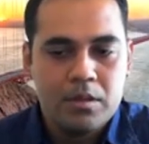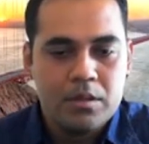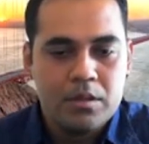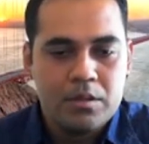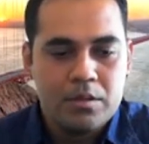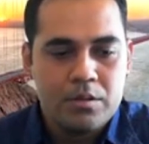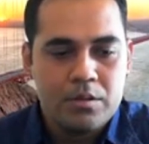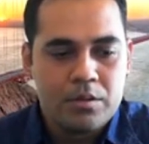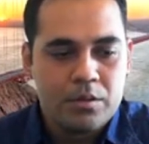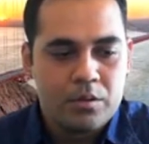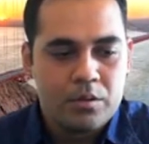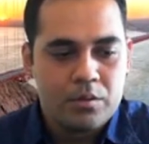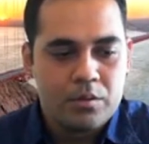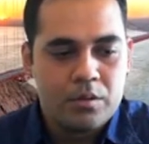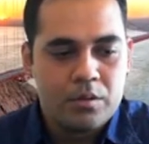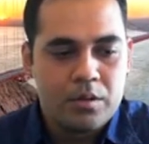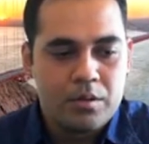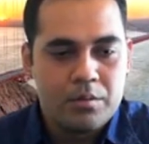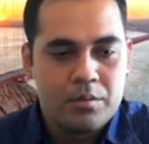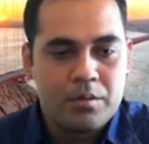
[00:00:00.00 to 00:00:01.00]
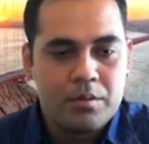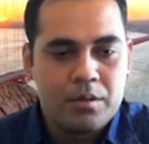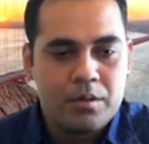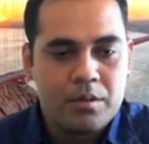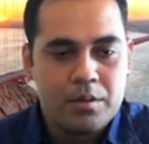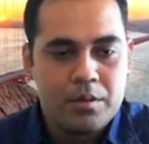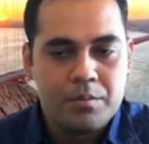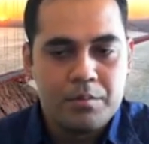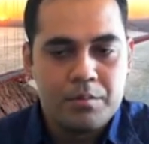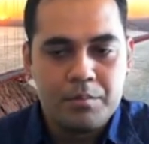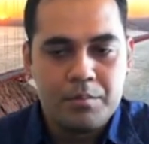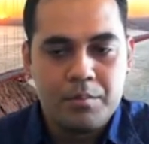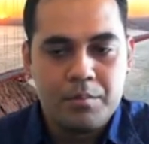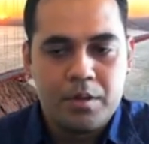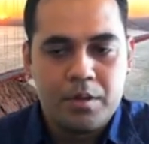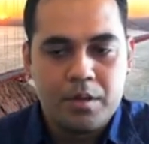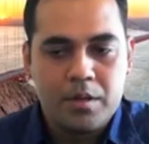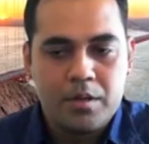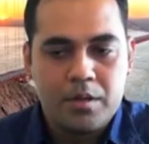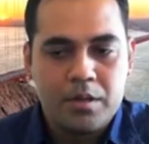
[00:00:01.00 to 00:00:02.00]
So
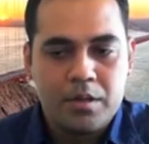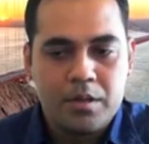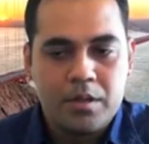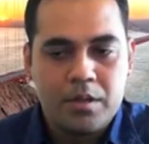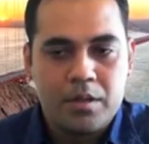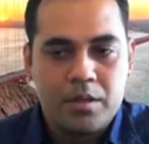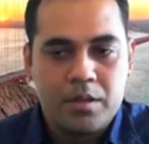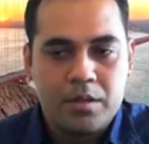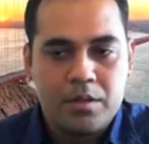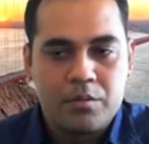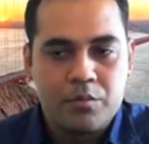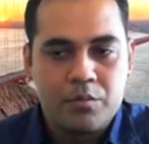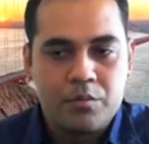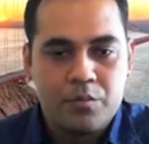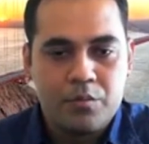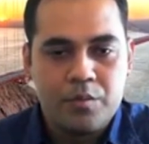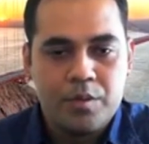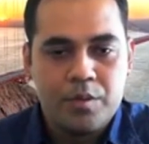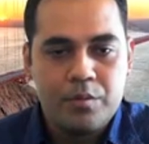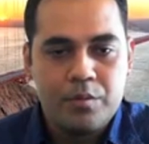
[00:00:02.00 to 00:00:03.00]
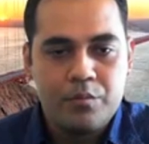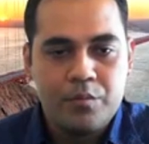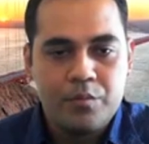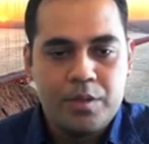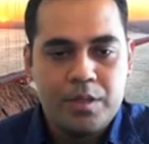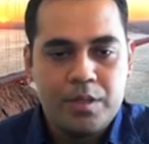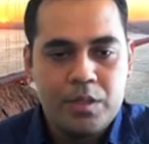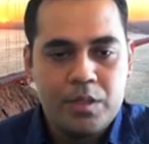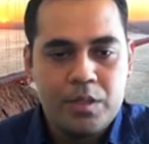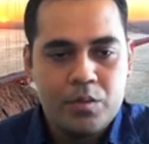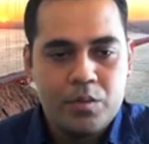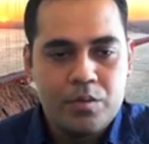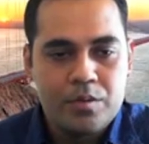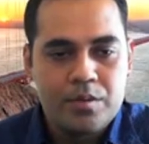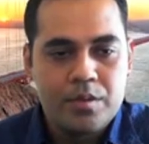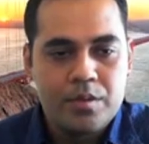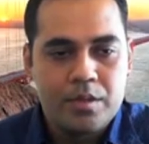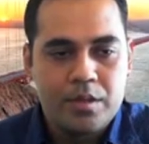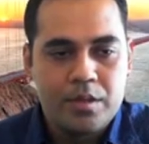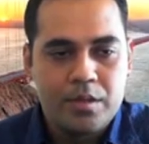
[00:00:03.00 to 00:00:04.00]
we
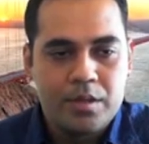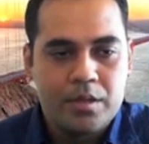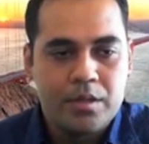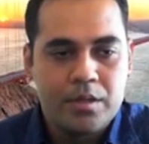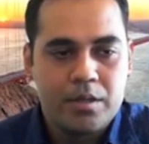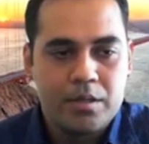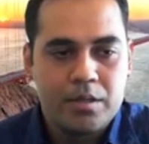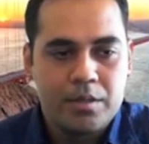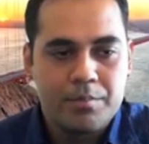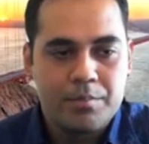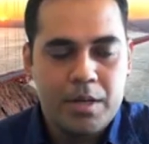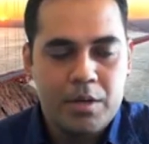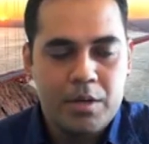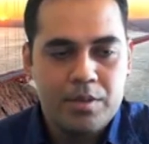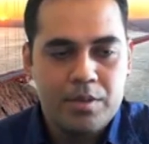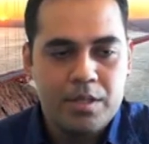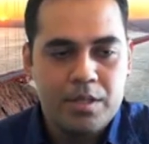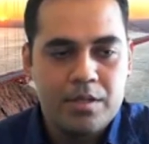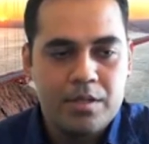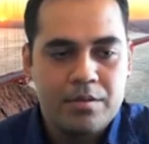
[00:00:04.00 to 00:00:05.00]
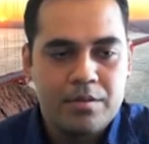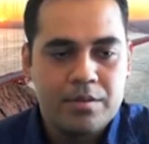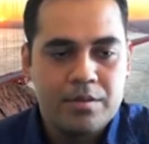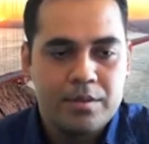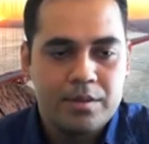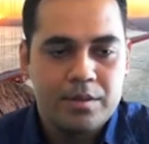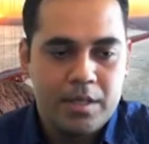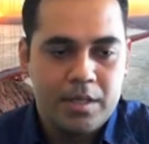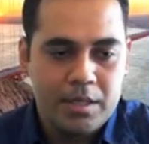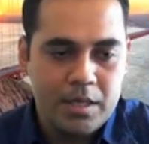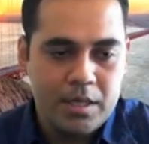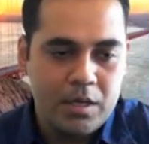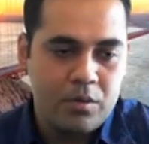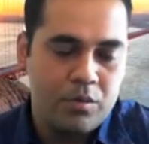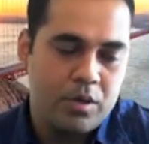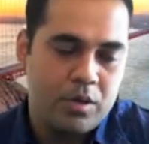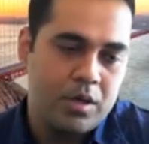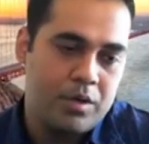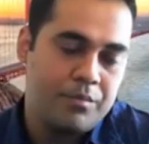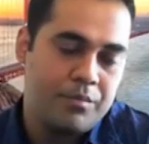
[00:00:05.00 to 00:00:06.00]
use by using this data,
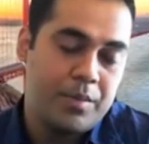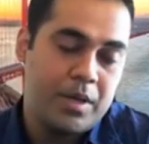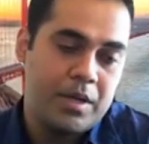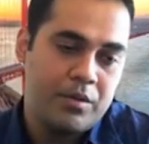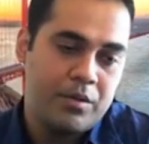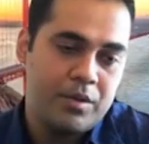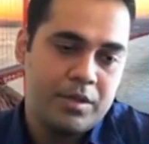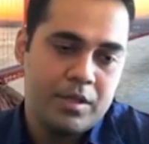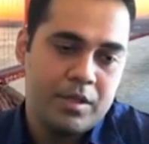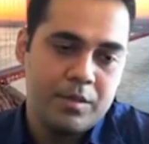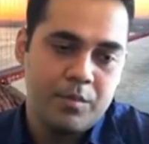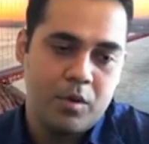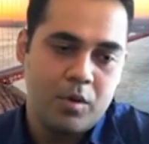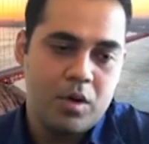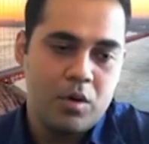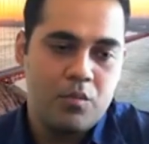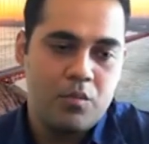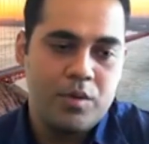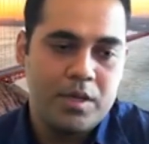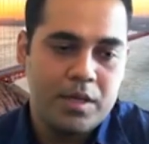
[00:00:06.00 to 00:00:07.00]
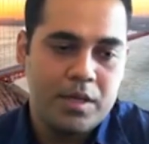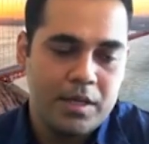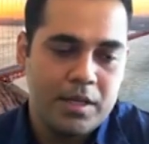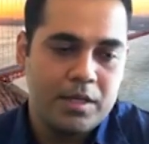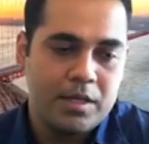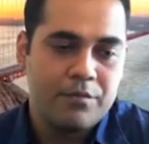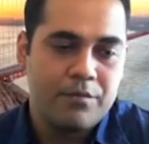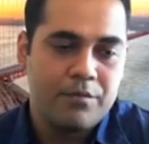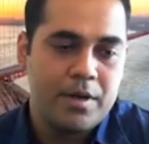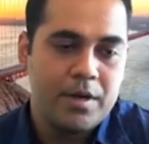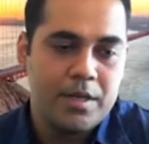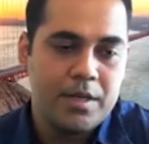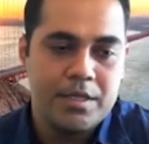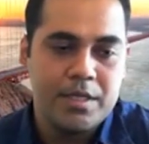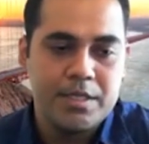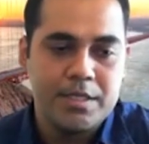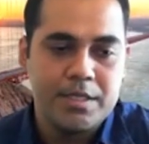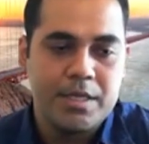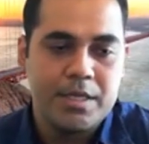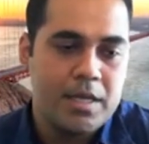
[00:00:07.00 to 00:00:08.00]
by using this model, we can get a very
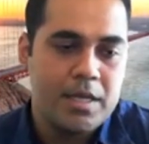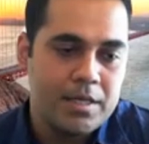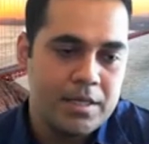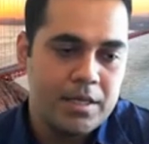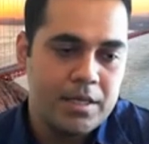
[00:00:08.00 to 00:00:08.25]
detailed